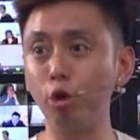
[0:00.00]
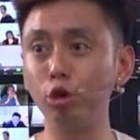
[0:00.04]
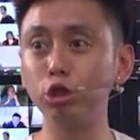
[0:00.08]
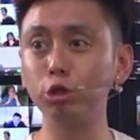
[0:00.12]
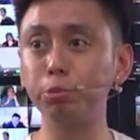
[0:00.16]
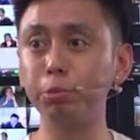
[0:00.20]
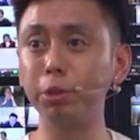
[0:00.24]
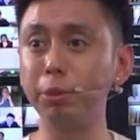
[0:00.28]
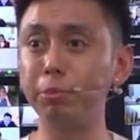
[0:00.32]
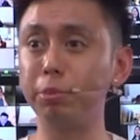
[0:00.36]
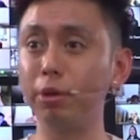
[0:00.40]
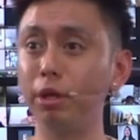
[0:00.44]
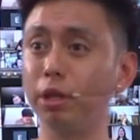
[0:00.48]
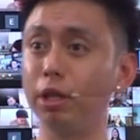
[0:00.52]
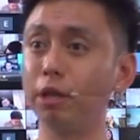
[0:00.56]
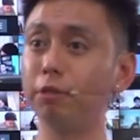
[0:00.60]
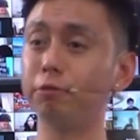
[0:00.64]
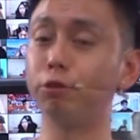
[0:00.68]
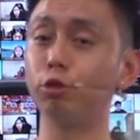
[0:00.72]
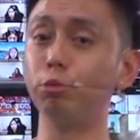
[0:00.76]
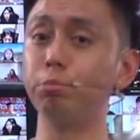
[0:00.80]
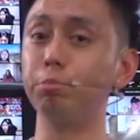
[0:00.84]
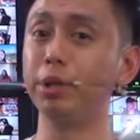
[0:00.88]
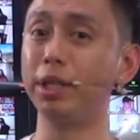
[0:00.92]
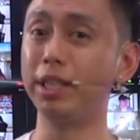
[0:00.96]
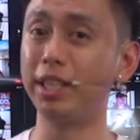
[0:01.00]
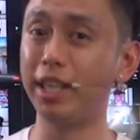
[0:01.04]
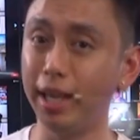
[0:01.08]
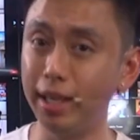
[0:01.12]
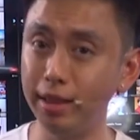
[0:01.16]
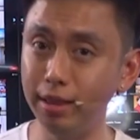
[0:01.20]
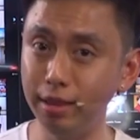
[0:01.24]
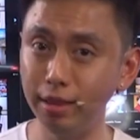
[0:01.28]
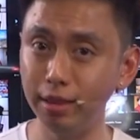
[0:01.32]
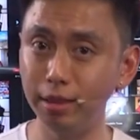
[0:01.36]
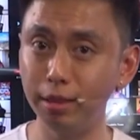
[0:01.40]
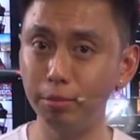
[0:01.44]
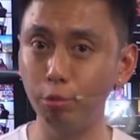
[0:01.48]
people love to
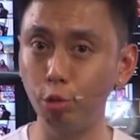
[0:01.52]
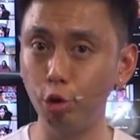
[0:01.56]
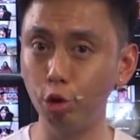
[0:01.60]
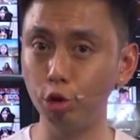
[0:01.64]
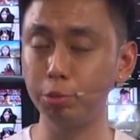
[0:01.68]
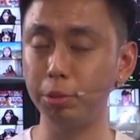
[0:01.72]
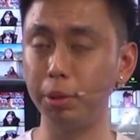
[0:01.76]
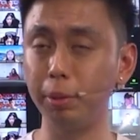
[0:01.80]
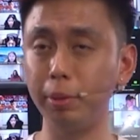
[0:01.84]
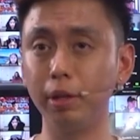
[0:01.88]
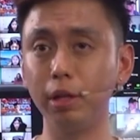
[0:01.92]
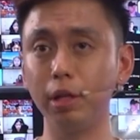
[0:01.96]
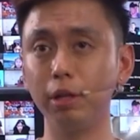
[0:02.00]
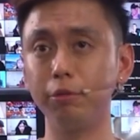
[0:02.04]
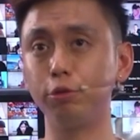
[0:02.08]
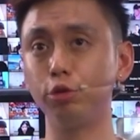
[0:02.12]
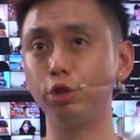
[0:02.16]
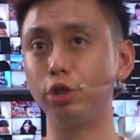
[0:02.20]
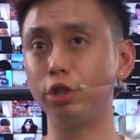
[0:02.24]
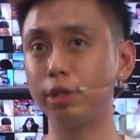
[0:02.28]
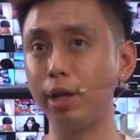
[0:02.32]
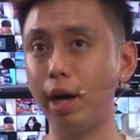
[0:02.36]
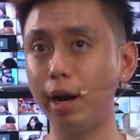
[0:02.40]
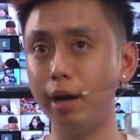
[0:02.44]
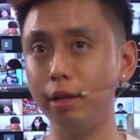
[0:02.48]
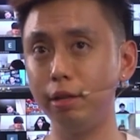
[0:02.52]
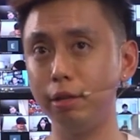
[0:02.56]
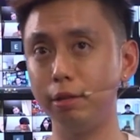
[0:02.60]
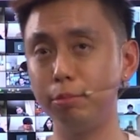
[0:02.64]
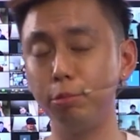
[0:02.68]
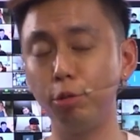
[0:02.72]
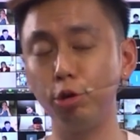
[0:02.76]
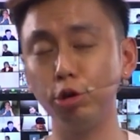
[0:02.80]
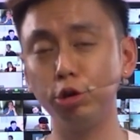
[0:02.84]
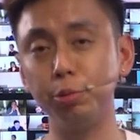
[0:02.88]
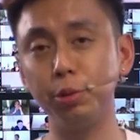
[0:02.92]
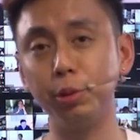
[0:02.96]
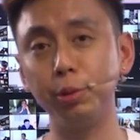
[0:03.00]
begin, most people love to start,
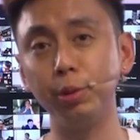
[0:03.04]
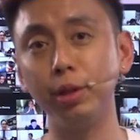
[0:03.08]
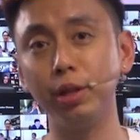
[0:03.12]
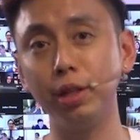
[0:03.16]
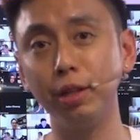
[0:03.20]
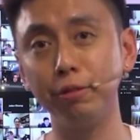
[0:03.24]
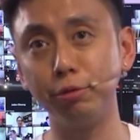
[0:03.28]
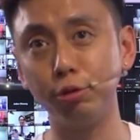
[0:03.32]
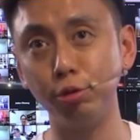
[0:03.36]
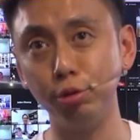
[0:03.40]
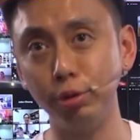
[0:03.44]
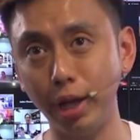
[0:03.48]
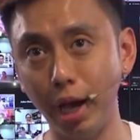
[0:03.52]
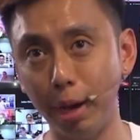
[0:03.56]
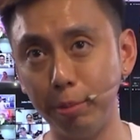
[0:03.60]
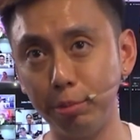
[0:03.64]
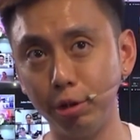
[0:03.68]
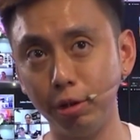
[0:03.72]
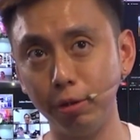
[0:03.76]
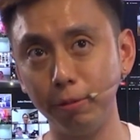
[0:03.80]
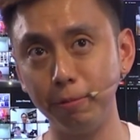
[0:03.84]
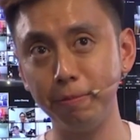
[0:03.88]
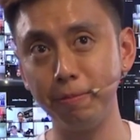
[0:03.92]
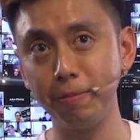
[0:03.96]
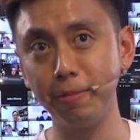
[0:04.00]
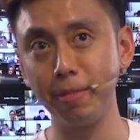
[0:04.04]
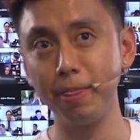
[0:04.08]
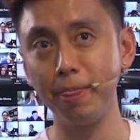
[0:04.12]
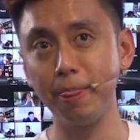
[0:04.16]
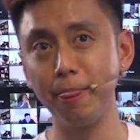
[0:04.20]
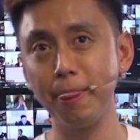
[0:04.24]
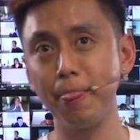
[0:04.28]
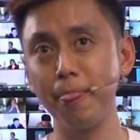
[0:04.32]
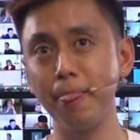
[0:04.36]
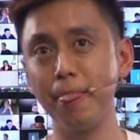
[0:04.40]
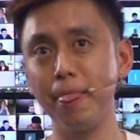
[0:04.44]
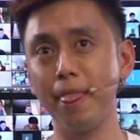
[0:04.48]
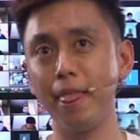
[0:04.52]
most people love to dabble.
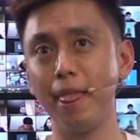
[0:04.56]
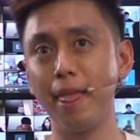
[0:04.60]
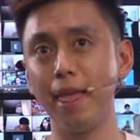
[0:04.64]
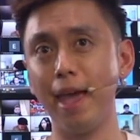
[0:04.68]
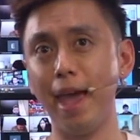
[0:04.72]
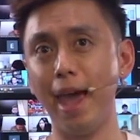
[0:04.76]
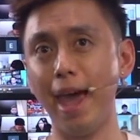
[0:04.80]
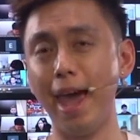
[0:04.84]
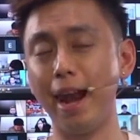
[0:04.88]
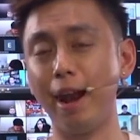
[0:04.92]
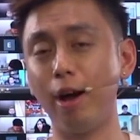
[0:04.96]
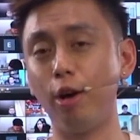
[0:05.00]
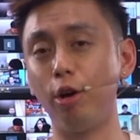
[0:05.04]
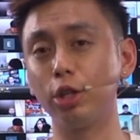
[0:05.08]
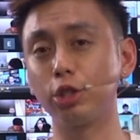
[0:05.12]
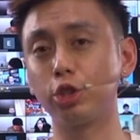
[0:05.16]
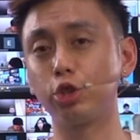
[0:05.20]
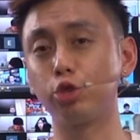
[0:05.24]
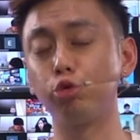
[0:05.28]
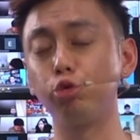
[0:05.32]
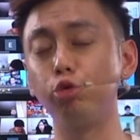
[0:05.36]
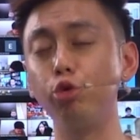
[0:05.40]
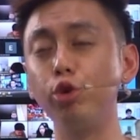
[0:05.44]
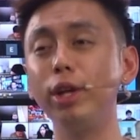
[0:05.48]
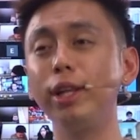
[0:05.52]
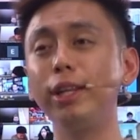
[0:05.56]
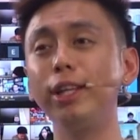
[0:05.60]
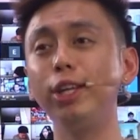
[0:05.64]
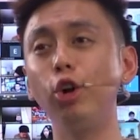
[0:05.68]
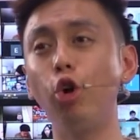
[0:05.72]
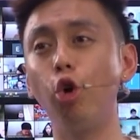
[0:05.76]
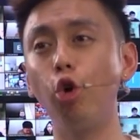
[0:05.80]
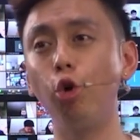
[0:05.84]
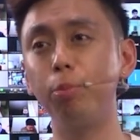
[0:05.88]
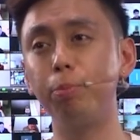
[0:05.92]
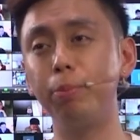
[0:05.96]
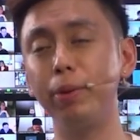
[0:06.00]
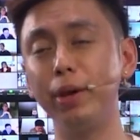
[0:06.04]
And I was really
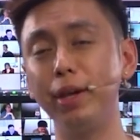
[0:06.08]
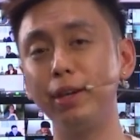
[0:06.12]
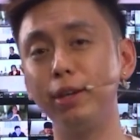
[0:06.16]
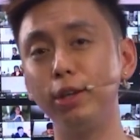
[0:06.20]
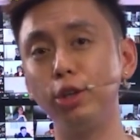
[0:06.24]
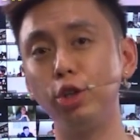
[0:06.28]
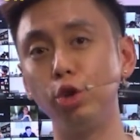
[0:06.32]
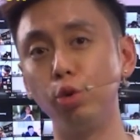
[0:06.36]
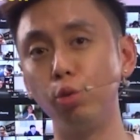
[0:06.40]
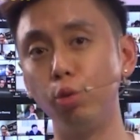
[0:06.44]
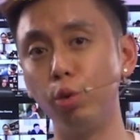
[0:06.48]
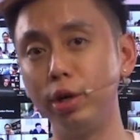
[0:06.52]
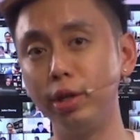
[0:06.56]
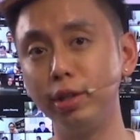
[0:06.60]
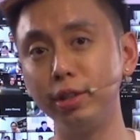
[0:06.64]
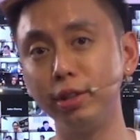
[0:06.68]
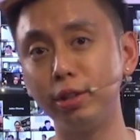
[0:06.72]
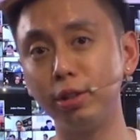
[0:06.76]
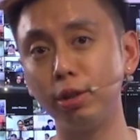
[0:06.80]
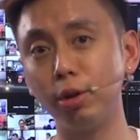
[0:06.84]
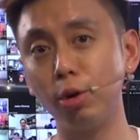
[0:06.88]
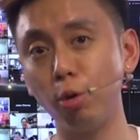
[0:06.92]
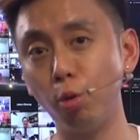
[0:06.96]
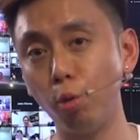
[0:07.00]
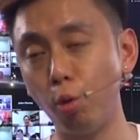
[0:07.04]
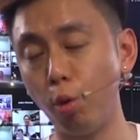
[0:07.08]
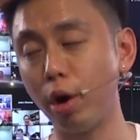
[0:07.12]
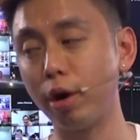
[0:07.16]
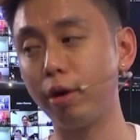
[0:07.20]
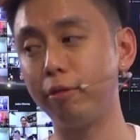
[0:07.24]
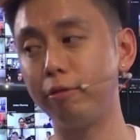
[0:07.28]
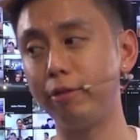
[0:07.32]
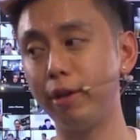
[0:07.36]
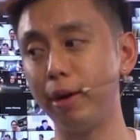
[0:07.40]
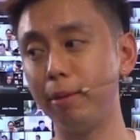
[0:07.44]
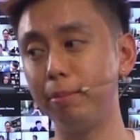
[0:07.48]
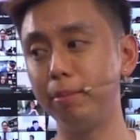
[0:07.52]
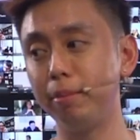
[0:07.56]
hoping you weren't one of
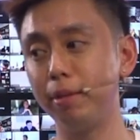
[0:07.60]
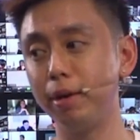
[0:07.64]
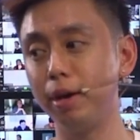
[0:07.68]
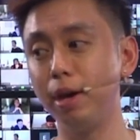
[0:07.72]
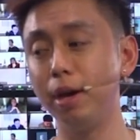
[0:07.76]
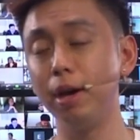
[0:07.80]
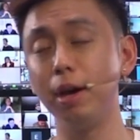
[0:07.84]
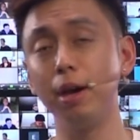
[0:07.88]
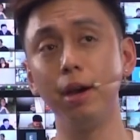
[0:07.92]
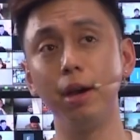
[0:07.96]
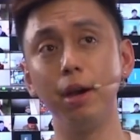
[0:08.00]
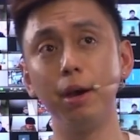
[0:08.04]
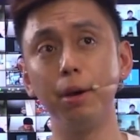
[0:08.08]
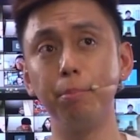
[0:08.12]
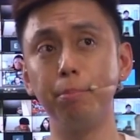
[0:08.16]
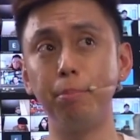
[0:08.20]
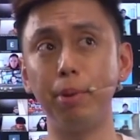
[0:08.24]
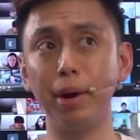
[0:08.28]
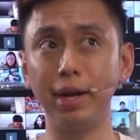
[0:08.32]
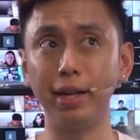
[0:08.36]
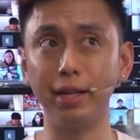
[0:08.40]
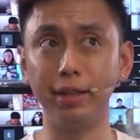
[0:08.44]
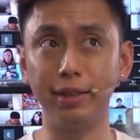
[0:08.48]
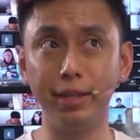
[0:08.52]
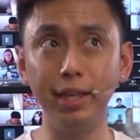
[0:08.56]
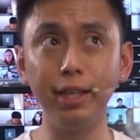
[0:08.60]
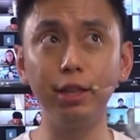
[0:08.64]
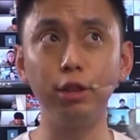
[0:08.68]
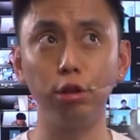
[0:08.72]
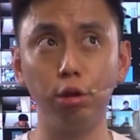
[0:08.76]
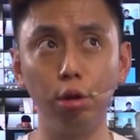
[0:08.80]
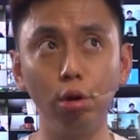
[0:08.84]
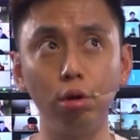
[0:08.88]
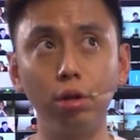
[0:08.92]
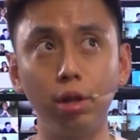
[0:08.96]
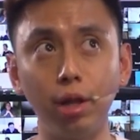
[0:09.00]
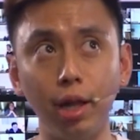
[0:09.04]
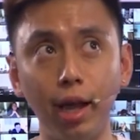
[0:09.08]
them. But it did
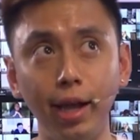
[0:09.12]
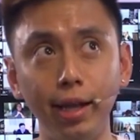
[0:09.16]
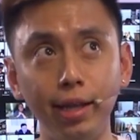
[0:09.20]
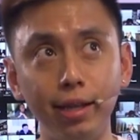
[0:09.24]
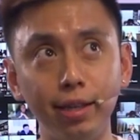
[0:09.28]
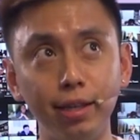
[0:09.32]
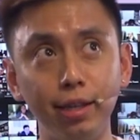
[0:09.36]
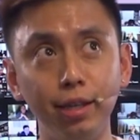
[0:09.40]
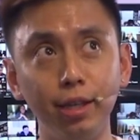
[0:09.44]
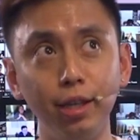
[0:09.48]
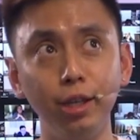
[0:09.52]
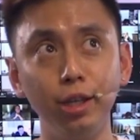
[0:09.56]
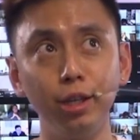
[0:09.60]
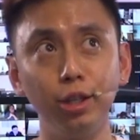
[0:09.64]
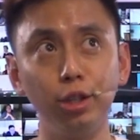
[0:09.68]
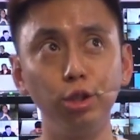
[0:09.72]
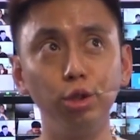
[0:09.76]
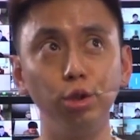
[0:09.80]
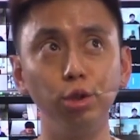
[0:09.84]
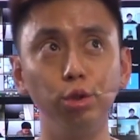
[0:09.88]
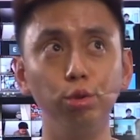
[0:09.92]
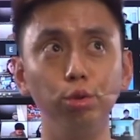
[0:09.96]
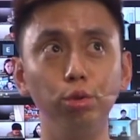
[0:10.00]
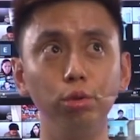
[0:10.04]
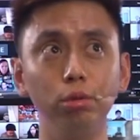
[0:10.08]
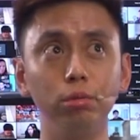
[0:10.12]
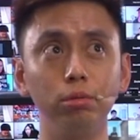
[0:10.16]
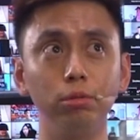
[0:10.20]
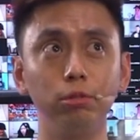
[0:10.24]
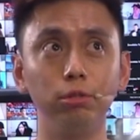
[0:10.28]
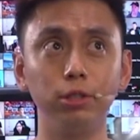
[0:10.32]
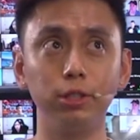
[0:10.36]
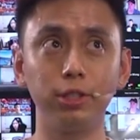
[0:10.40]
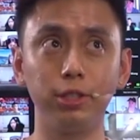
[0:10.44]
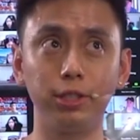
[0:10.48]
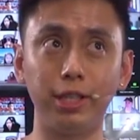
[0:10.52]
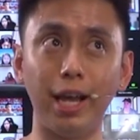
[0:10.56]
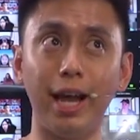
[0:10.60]
look like you
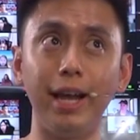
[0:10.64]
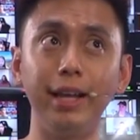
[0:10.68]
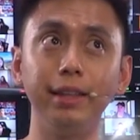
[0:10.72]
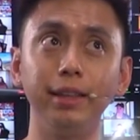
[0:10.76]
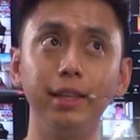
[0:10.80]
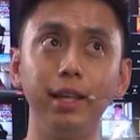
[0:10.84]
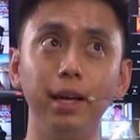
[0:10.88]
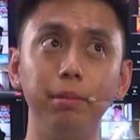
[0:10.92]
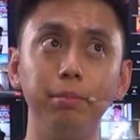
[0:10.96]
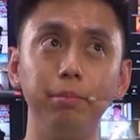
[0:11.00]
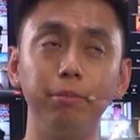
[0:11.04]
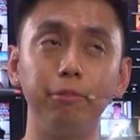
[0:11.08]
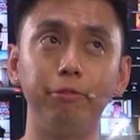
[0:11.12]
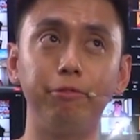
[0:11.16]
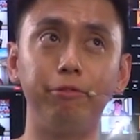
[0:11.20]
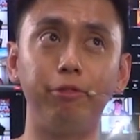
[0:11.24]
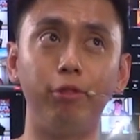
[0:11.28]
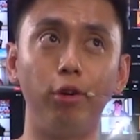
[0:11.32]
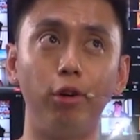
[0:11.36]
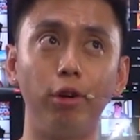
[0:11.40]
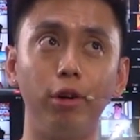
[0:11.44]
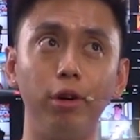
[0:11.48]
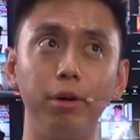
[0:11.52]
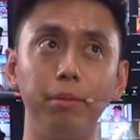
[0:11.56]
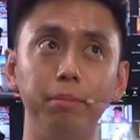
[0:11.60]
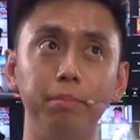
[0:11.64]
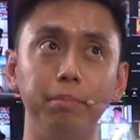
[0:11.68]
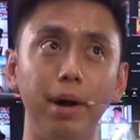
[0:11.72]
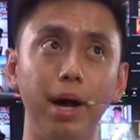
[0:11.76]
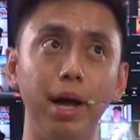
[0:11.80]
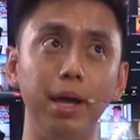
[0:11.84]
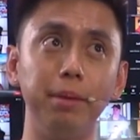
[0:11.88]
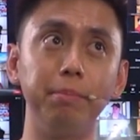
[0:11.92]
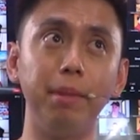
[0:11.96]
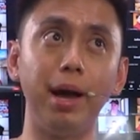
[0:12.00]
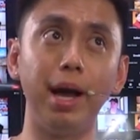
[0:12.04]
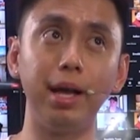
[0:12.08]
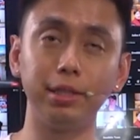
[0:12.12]
signed up for my
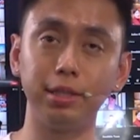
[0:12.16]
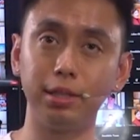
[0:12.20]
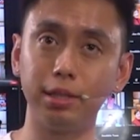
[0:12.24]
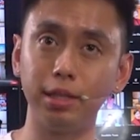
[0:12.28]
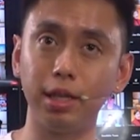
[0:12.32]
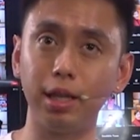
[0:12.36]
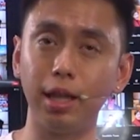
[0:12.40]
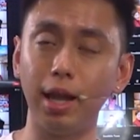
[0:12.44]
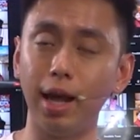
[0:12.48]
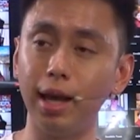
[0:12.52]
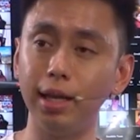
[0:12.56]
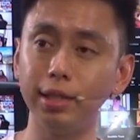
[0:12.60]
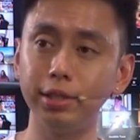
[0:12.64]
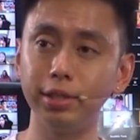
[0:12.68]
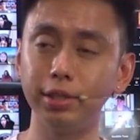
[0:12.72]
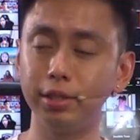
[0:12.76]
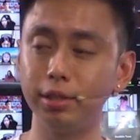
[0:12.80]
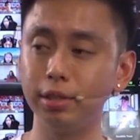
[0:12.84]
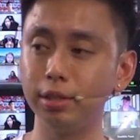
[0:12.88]
masterclass,